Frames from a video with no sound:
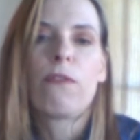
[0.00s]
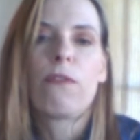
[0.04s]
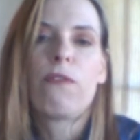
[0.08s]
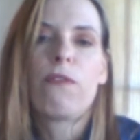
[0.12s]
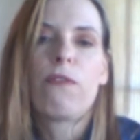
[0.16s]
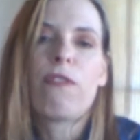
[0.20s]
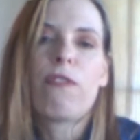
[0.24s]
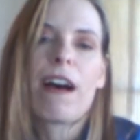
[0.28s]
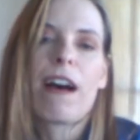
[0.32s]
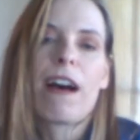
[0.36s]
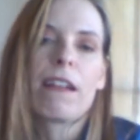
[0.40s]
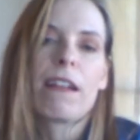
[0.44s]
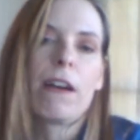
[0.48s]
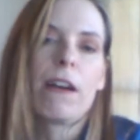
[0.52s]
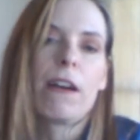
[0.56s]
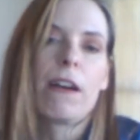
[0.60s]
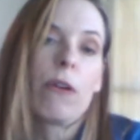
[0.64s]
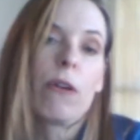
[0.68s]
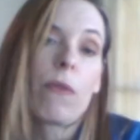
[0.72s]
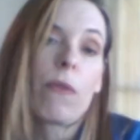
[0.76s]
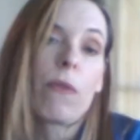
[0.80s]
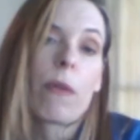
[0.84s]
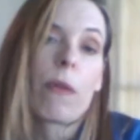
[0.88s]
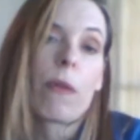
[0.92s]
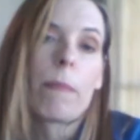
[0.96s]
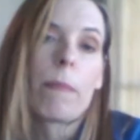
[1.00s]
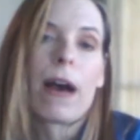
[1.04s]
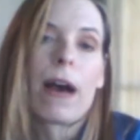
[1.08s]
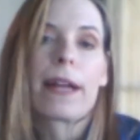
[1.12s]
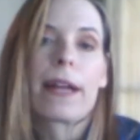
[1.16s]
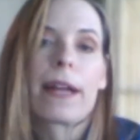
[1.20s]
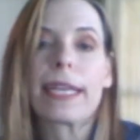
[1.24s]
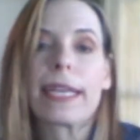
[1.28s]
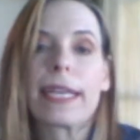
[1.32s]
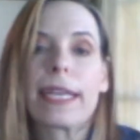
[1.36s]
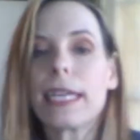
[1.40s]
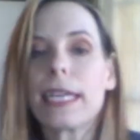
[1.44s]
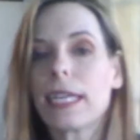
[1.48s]
follow the
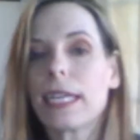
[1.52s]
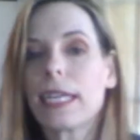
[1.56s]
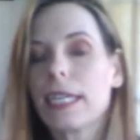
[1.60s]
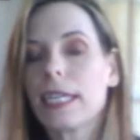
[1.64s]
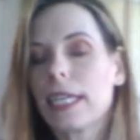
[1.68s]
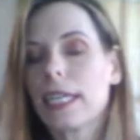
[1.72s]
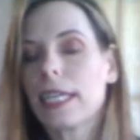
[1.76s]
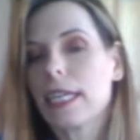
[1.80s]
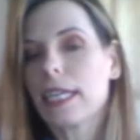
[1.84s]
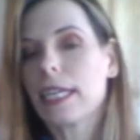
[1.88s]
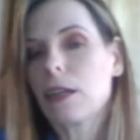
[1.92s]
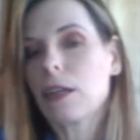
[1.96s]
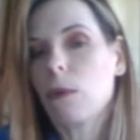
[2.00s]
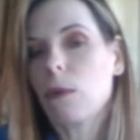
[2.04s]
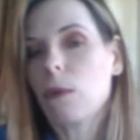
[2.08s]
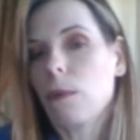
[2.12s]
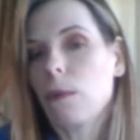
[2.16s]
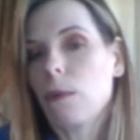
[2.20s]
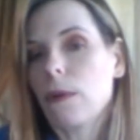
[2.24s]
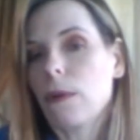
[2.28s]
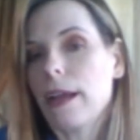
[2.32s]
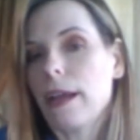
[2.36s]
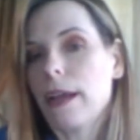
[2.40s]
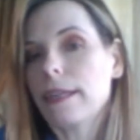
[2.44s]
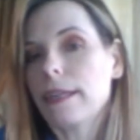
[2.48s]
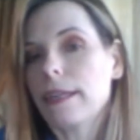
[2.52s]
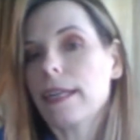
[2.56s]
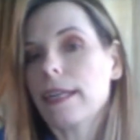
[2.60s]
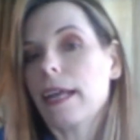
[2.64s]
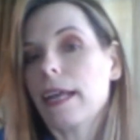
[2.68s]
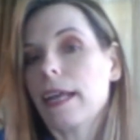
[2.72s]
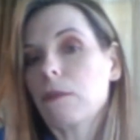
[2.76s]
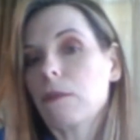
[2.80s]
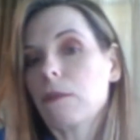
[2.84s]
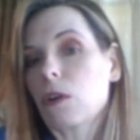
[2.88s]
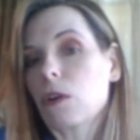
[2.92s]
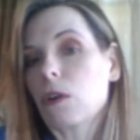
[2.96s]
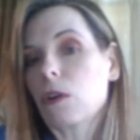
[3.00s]
body, you know,
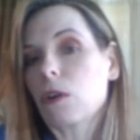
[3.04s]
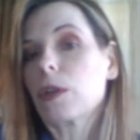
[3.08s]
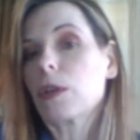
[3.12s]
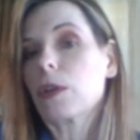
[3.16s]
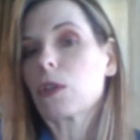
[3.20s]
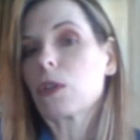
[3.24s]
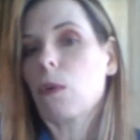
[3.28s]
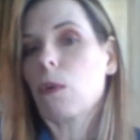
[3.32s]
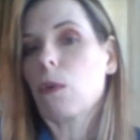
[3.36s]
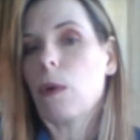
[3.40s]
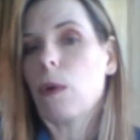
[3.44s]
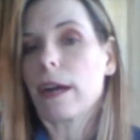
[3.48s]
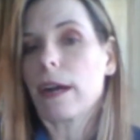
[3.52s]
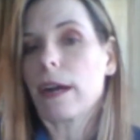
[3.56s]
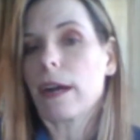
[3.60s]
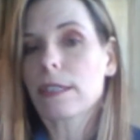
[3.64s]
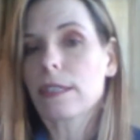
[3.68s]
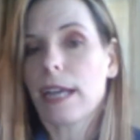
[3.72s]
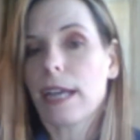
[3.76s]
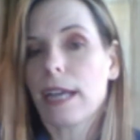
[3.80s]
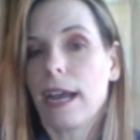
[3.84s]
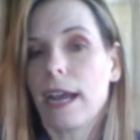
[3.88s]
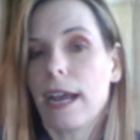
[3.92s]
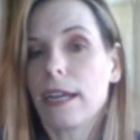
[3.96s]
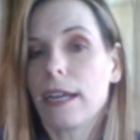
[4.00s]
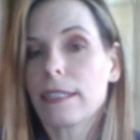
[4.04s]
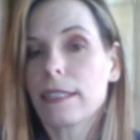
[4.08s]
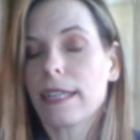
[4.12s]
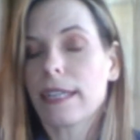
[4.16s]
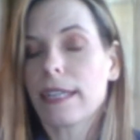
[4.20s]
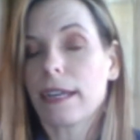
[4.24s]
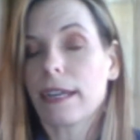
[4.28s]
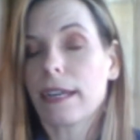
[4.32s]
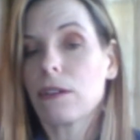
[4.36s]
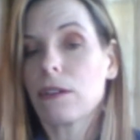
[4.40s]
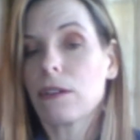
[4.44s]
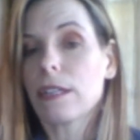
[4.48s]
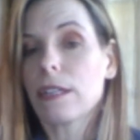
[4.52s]
and will go into a walk
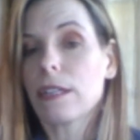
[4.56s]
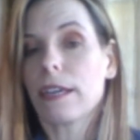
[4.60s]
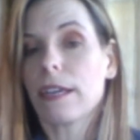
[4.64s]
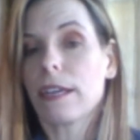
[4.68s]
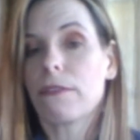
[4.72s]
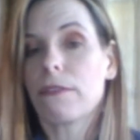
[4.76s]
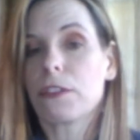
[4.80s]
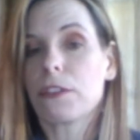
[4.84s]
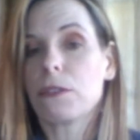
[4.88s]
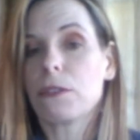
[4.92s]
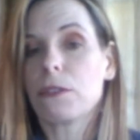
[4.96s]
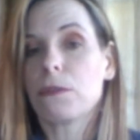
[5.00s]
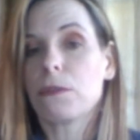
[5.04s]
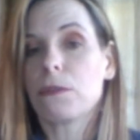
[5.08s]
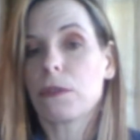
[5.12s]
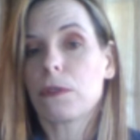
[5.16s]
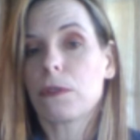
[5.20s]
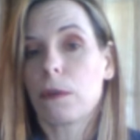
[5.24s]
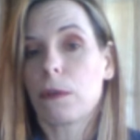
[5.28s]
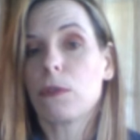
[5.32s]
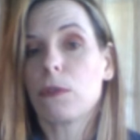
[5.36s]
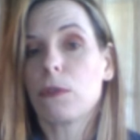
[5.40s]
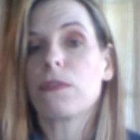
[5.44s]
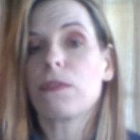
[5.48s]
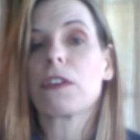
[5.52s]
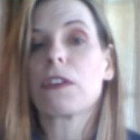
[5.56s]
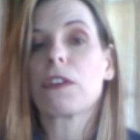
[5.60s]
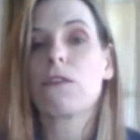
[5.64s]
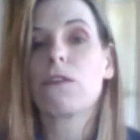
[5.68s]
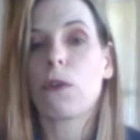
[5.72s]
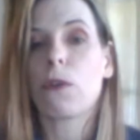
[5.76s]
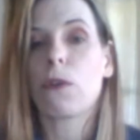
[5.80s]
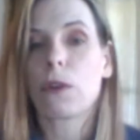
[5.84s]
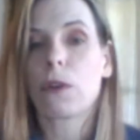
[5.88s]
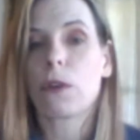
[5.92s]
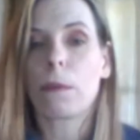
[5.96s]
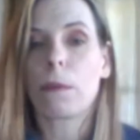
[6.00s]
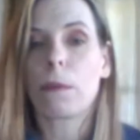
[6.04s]
cycle if you are moving
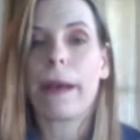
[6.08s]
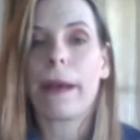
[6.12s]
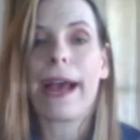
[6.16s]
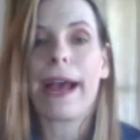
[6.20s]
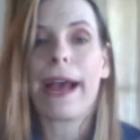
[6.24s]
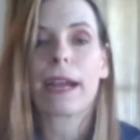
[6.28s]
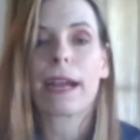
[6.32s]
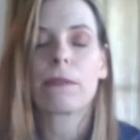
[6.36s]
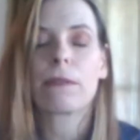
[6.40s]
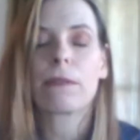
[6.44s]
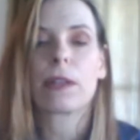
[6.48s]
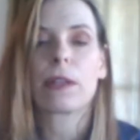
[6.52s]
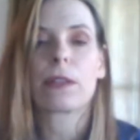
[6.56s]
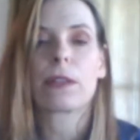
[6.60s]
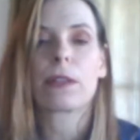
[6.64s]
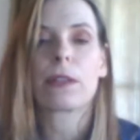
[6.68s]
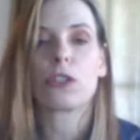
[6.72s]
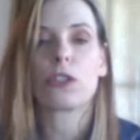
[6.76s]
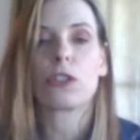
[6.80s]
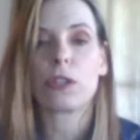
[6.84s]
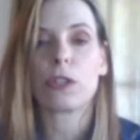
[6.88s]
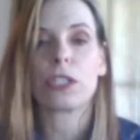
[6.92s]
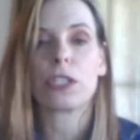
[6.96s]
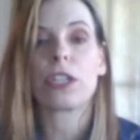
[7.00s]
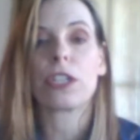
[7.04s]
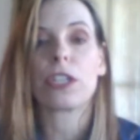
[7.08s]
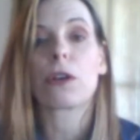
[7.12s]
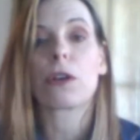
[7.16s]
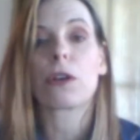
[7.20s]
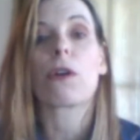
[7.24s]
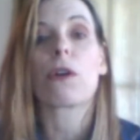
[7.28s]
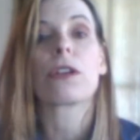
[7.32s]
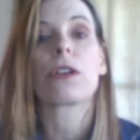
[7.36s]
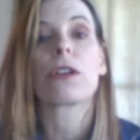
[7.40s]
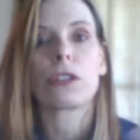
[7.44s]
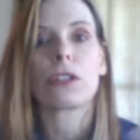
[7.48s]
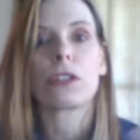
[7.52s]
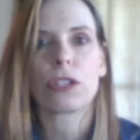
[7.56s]
forward or back with the joystick,
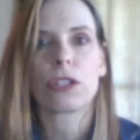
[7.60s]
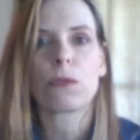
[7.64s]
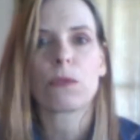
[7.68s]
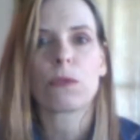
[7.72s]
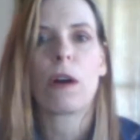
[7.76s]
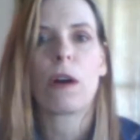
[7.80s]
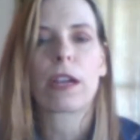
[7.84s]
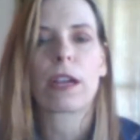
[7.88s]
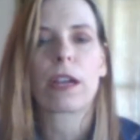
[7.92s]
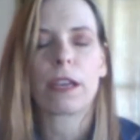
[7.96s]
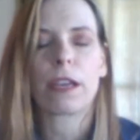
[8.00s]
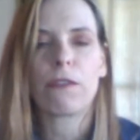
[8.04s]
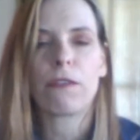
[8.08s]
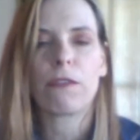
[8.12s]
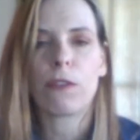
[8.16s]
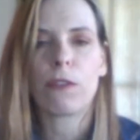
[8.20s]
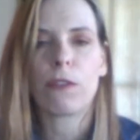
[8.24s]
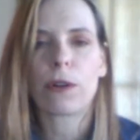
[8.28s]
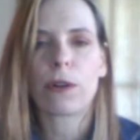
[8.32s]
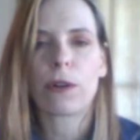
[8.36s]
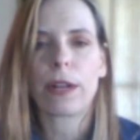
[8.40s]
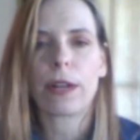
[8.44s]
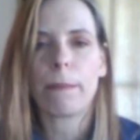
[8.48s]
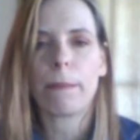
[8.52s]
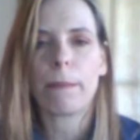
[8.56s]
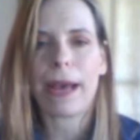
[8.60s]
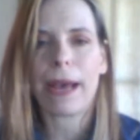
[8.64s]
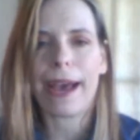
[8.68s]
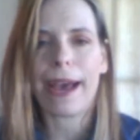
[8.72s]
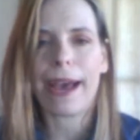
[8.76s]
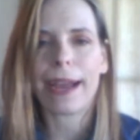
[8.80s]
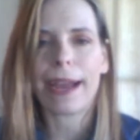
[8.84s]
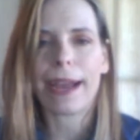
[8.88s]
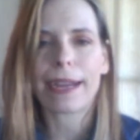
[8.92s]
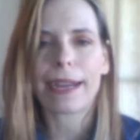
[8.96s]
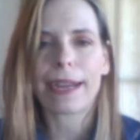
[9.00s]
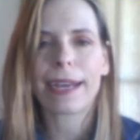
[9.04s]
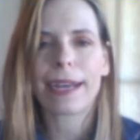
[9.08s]
or you're just walking forward and
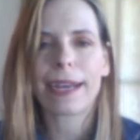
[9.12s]
back.